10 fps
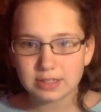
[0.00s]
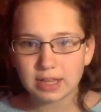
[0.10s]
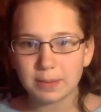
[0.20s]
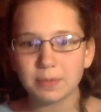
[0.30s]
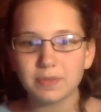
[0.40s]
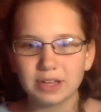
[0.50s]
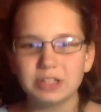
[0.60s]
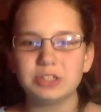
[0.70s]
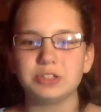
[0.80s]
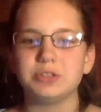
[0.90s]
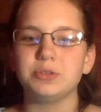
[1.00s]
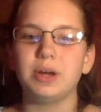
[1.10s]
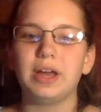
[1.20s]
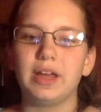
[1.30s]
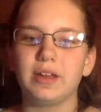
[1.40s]
type of issue.
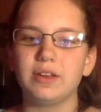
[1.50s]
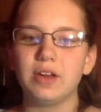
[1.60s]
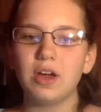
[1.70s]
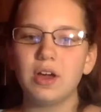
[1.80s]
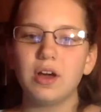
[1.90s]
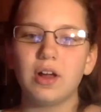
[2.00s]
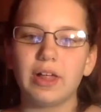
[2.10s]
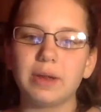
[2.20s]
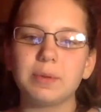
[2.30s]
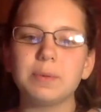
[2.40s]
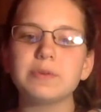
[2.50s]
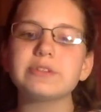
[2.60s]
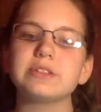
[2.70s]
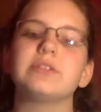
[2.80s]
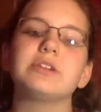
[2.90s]
And a lot of people
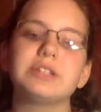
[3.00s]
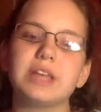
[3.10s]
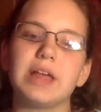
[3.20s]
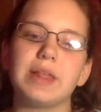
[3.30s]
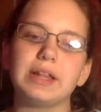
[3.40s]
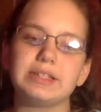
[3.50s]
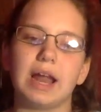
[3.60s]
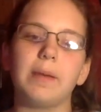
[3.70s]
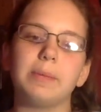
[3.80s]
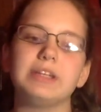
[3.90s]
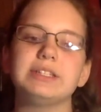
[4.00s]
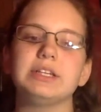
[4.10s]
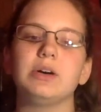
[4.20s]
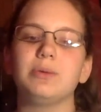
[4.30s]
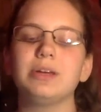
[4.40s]
still are saying that it's not a big
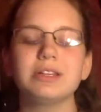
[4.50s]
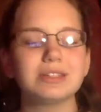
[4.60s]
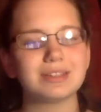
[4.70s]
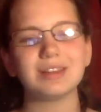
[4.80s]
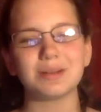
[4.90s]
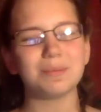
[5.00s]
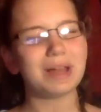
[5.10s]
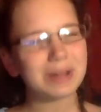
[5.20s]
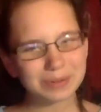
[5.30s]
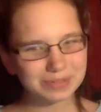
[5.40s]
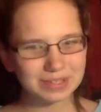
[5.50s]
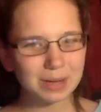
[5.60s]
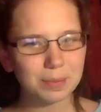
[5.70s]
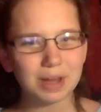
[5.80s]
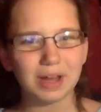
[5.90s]
deal because, look, Michael's
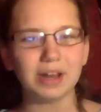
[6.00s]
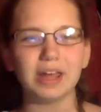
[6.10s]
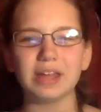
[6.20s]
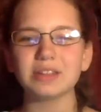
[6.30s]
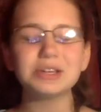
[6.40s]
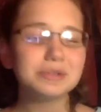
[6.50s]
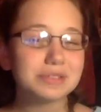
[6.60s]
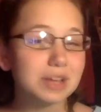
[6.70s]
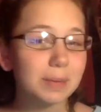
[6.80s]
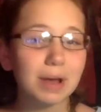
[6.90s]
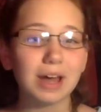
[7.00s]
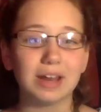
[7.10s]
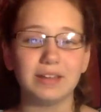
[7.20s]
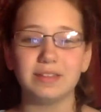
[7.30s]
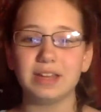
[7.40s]
come on and Luke's come on,
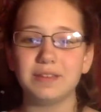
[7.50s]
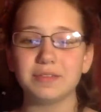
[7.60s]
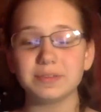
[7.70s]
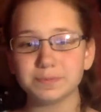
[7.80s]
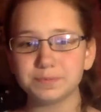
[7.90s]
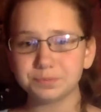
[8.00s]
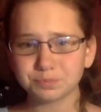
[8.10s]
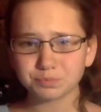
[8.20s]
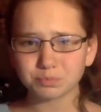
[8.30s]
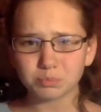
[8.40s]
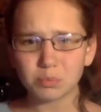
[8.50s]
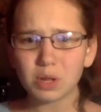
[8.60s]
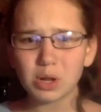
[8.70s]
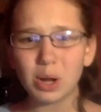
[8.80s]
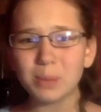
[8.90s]
and they've
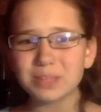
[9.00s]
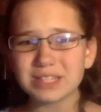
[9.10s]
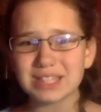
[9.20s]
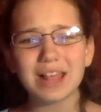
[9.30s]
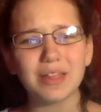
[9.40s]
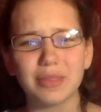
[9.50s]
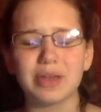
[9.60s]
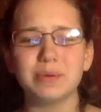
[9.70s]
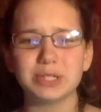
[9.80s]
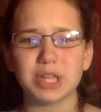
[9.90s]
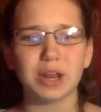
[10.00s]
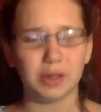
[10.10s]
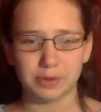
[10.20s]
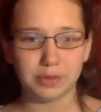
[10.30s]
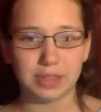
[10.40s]
come to say that they wish that
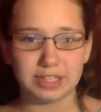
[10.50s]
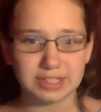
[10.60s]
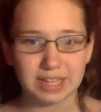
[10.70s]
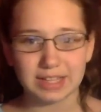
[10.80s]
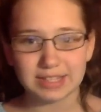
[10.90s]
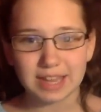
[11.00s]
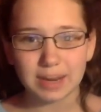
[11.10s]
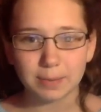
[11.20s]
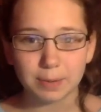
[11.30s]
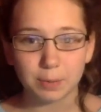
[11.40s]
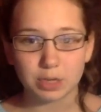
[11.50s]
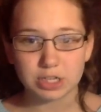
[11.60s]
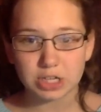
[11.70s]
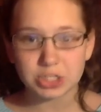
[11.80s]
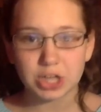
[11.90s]
other things they had said had been more
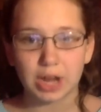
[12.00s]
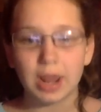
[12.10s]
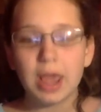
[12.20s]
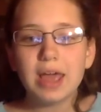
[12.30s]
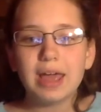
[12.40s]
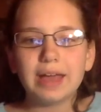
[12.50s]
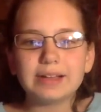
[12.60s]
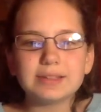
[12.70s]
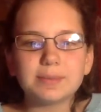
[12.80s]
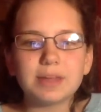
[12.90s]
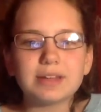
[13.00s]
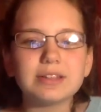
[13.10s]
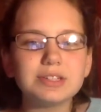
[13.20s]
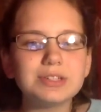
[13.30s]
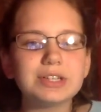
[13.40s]
touched on, except that
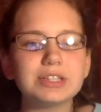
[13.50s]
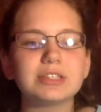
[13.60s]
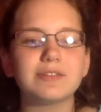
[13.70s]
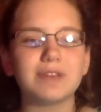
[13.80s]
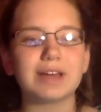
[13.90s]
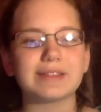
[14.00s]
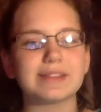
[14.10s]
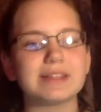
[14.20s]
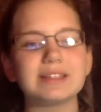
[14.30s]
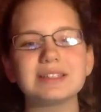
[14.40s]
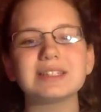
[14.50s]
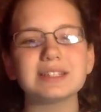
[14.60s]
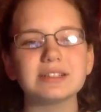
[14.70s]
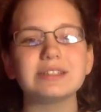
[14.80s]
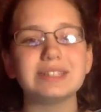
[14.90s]
doesn't change the fact that they
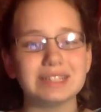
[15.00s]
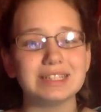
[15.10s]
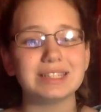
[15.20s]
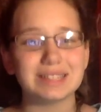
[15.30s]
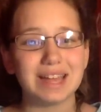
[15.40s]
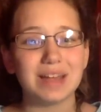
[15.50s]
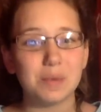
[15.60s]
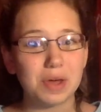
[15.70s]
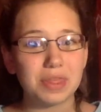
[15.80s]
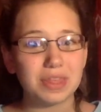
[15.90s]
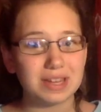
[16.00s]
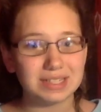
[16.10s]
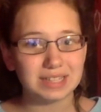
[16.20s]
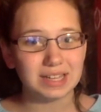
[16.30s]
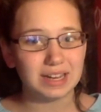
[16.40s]
still did say what they
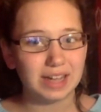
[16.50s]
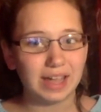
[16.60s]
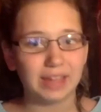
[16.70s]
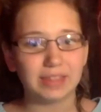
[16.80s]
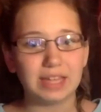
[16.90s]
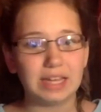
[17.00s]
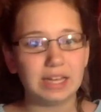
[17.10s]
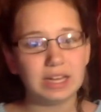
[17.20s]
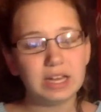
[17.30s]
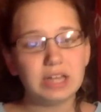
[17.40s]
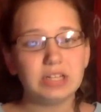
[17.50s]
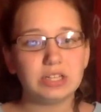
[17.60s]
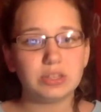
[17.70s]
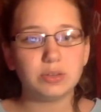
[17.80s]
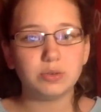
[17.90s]
did, and they
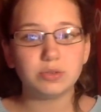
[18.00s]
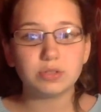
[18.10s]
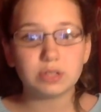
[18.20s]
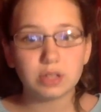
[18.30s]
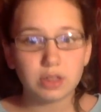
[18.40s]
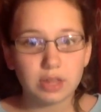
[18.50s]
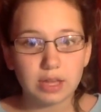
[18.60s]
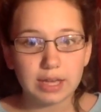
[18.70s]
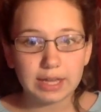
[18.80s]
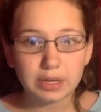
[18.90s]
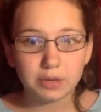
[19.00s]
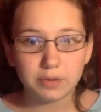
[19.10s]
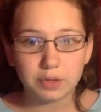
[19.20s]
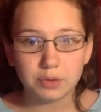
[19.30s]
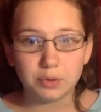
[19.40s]
used the
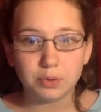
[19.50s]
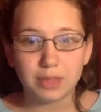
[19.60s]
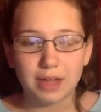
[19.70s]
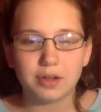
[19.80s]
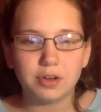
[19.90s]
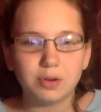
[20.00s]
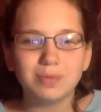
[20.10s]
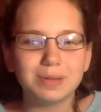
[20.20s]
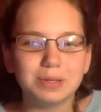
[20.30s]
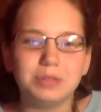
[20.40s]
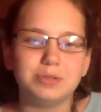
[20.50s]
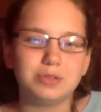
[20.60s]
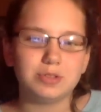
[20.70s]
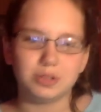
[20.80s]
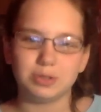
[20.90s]
interview that could have been used
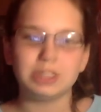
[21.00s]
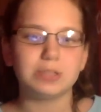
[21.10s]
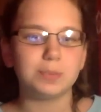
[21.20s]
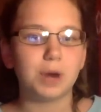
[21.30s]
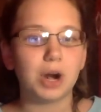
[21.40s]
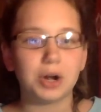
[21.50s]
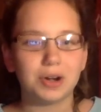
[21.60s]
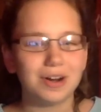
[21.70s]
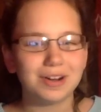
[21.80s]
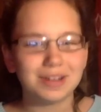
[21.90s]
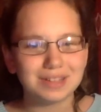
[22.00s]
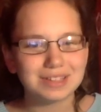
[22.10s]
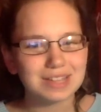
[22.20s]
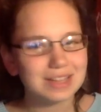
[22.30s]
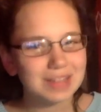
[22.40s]
to reach a broader audience
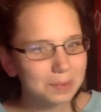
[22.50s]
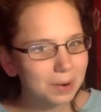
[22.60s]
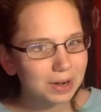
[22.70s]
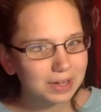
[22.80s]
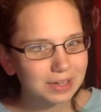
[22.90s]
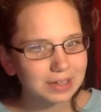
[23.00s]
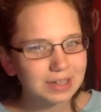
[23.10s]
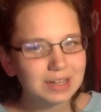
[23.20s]
like they wanted.